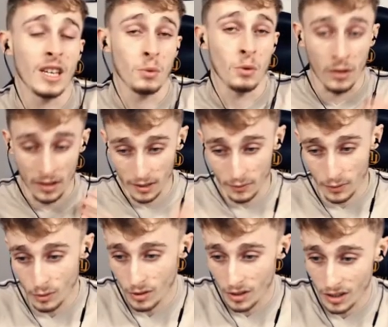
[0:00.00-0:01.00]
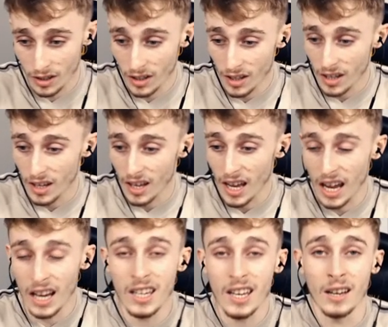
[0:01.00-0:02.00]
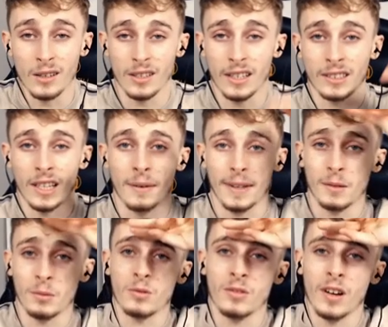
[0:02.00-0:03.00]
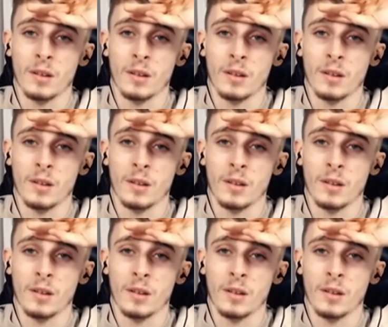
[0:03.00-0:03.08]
what you want to see in the future. And yeah, until next time, like, subscribe.